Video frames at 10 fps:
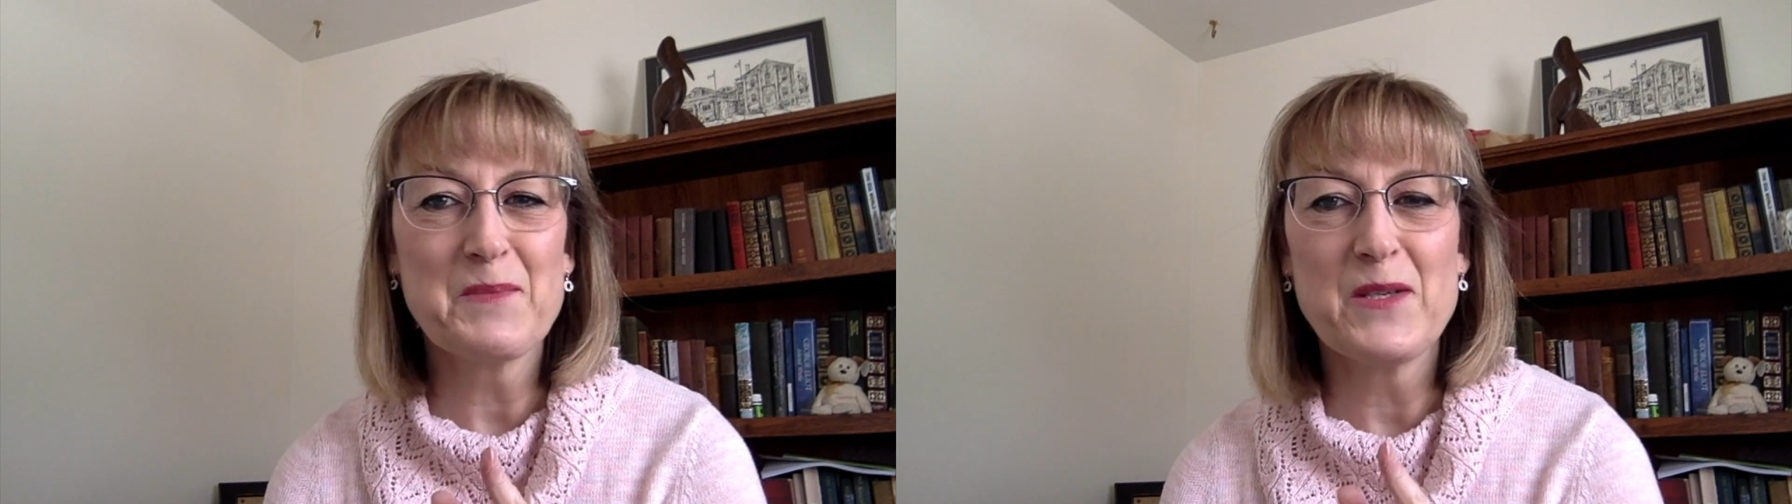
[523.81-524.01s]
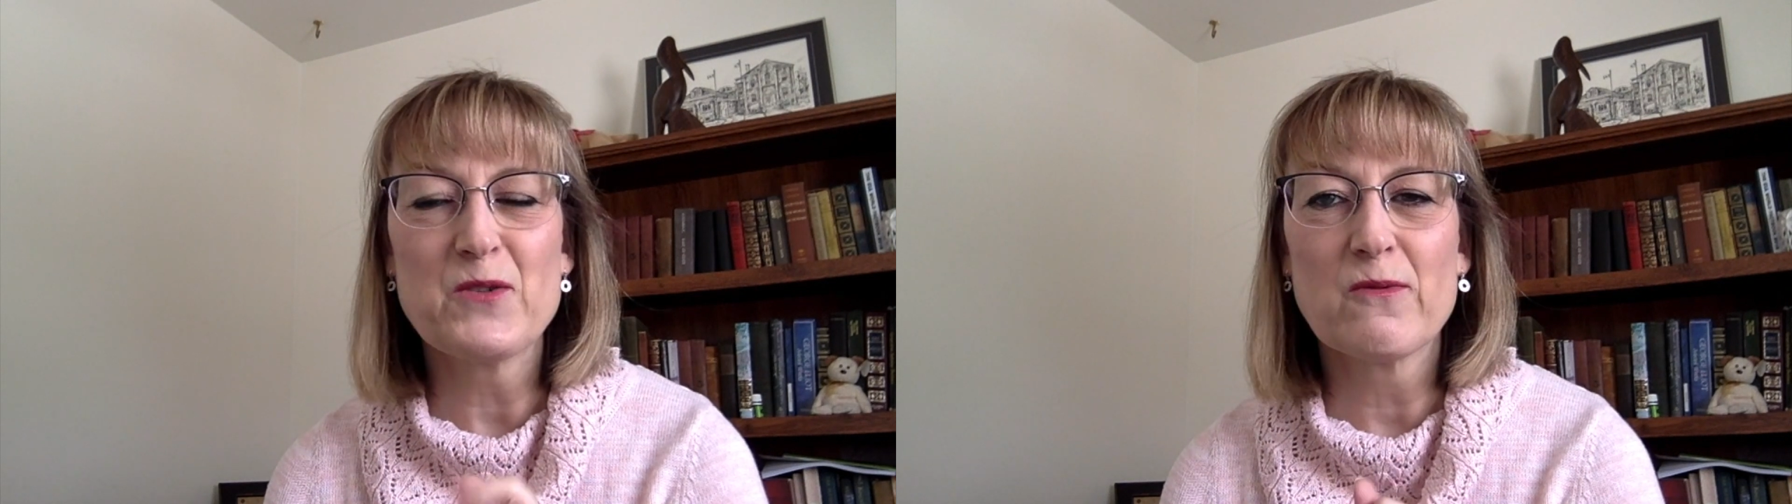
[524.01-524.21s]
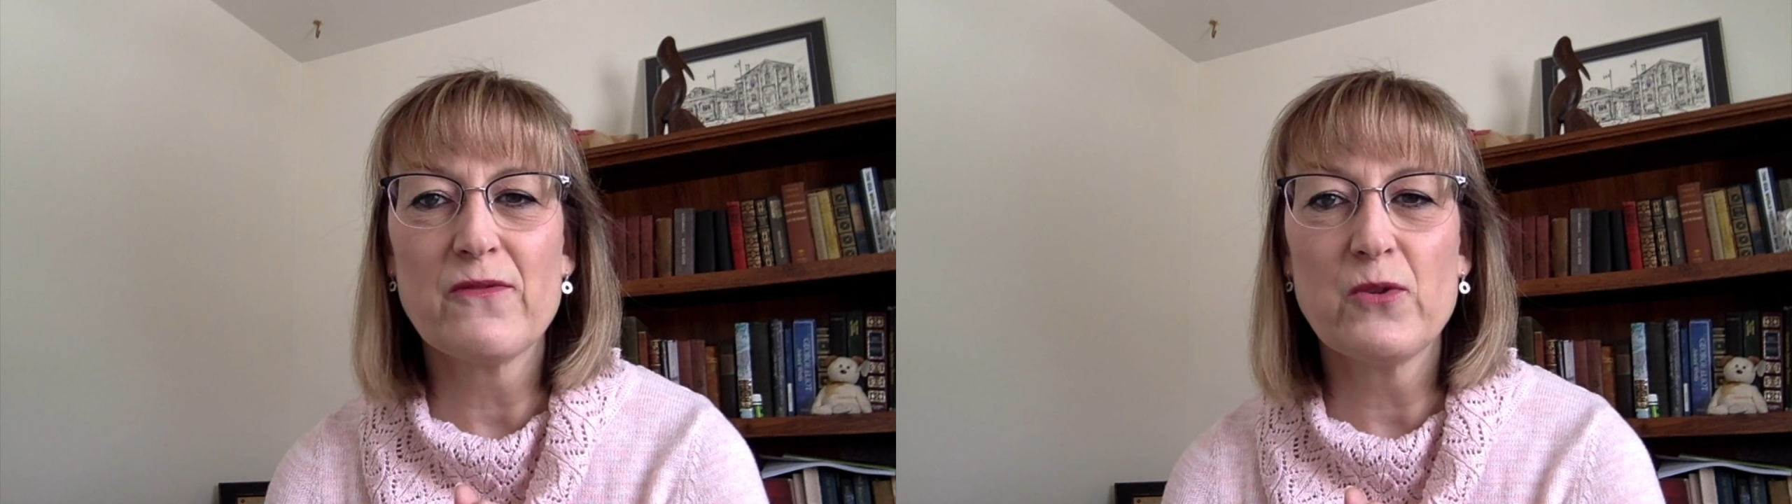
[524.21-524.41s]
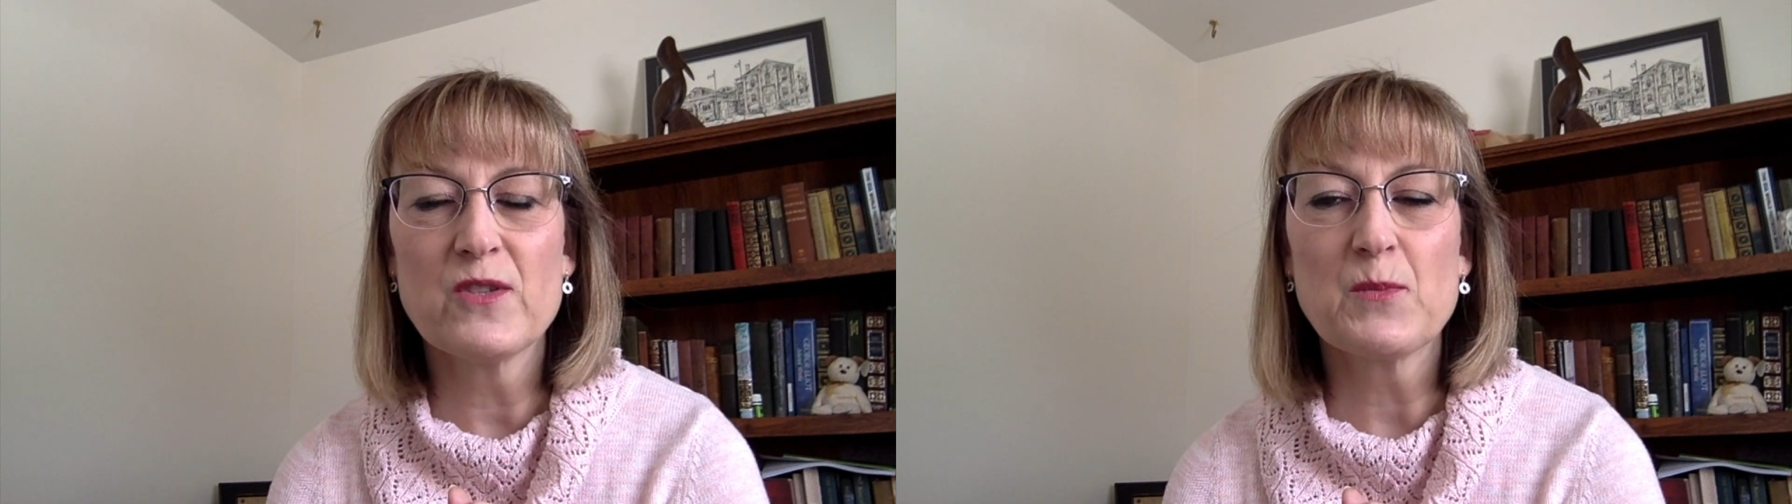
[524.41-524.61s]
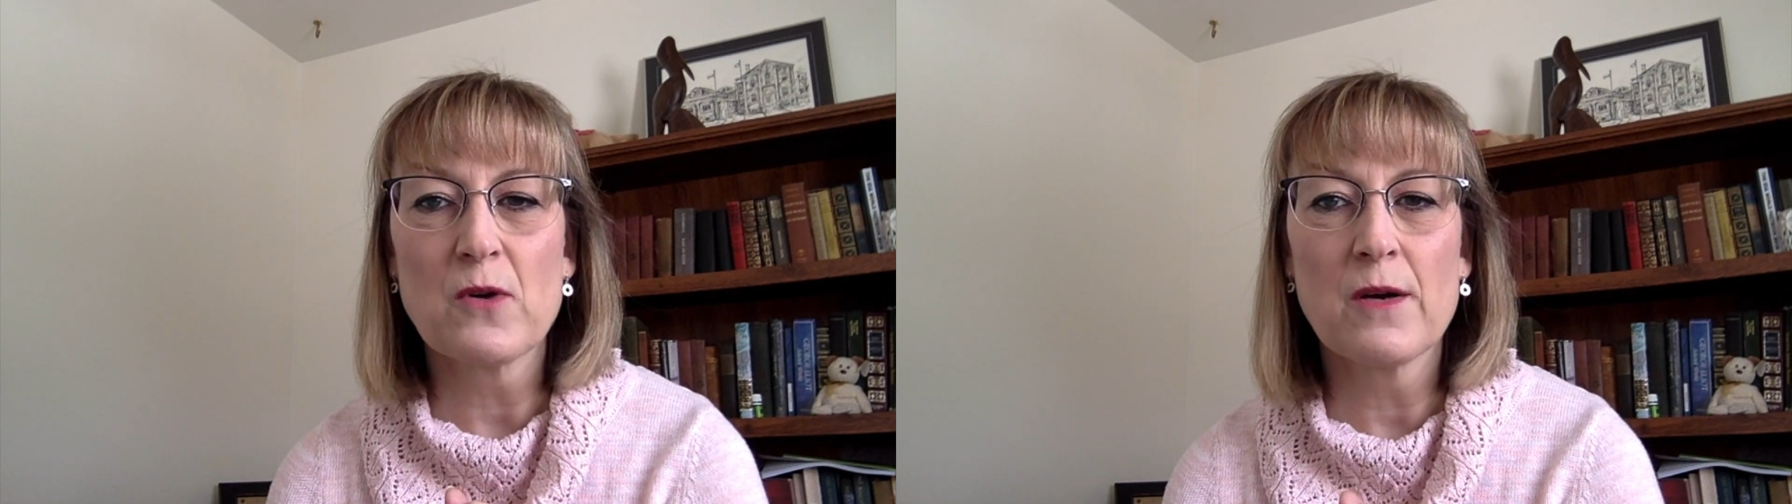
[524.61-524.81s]
me to review
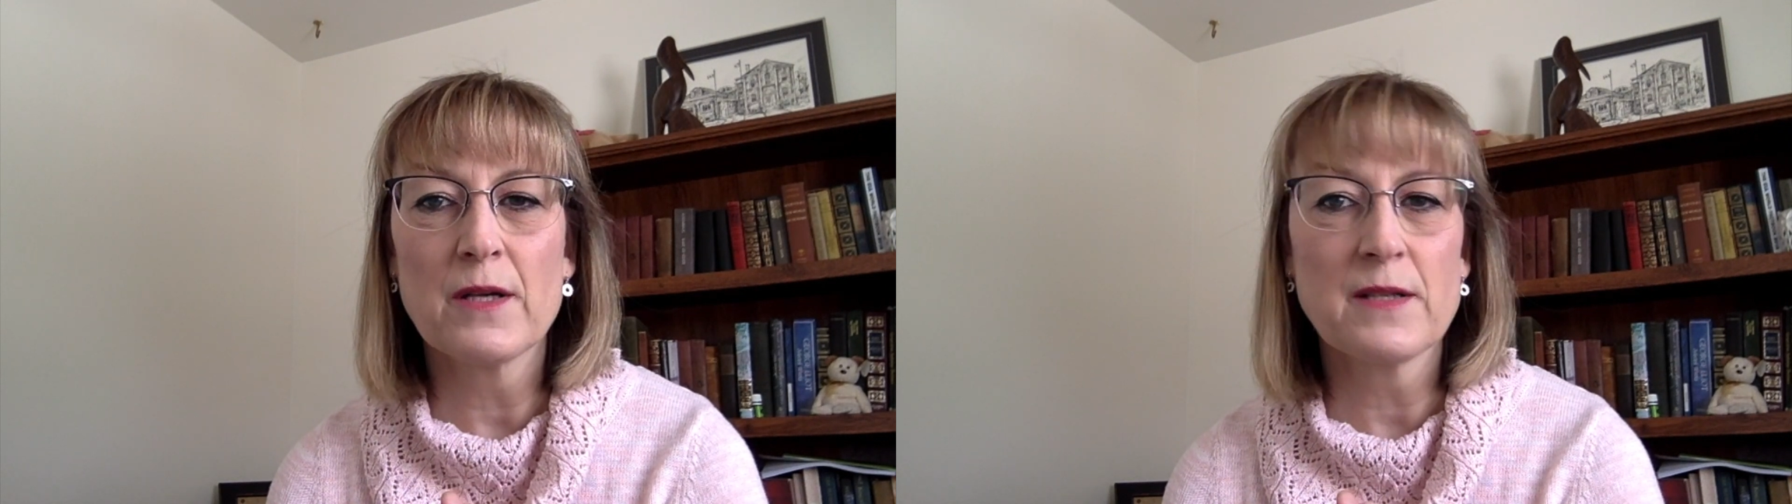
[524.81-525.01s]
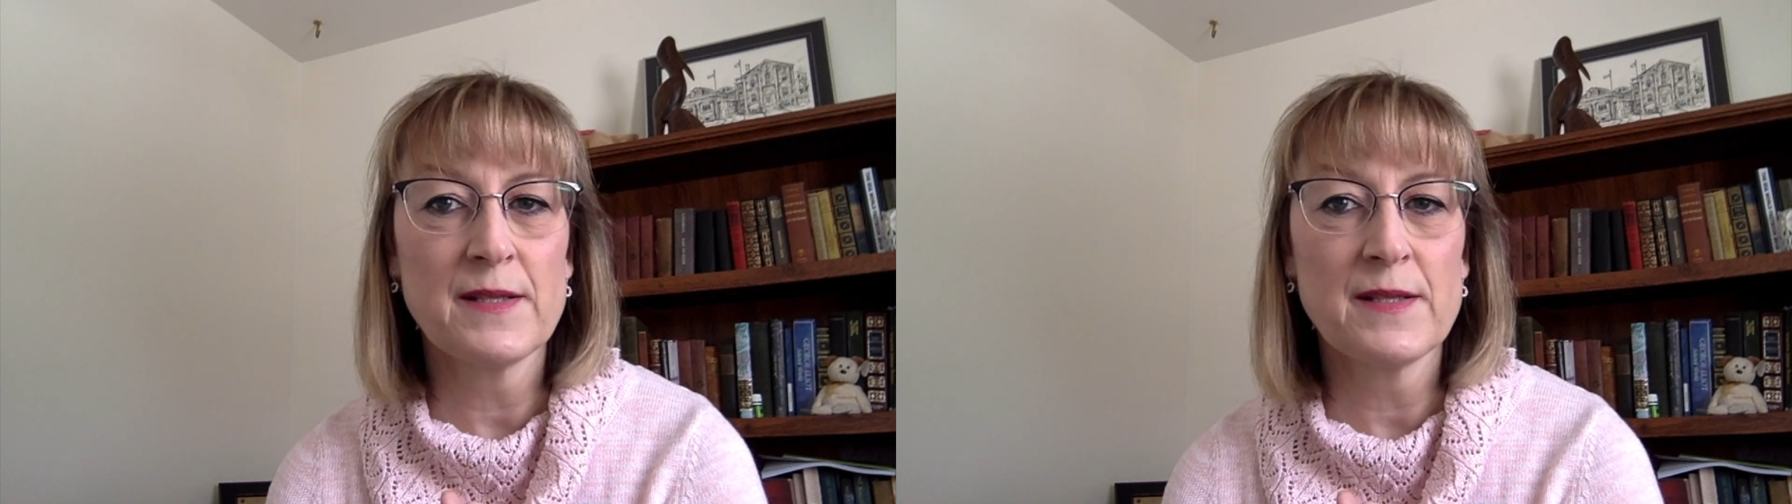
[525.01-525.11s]
this product.